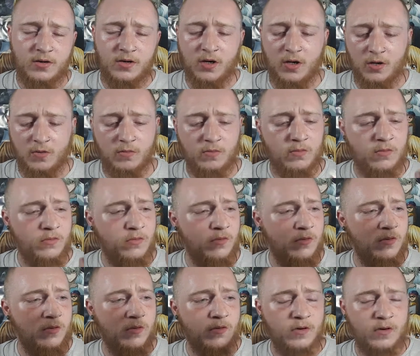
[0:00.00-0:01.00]
So
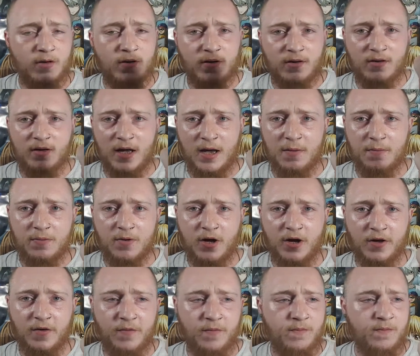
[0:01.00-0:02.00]
that
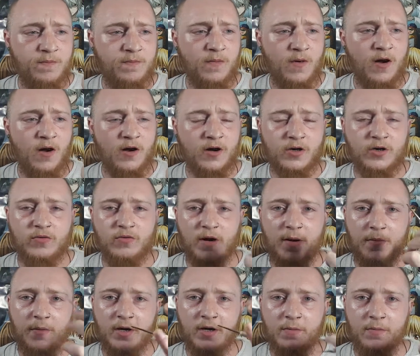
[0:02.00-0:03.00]
kind of hard
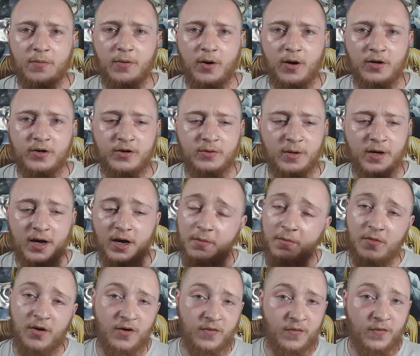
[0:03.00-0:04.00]
grip I can put onto it, and
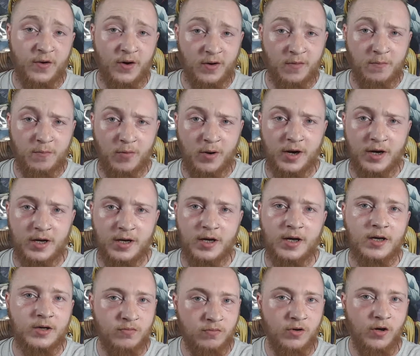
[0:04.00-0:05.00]
I'm not fear of breaking
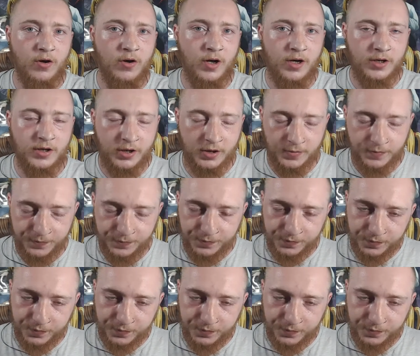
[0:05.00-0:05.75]
it, is real nice.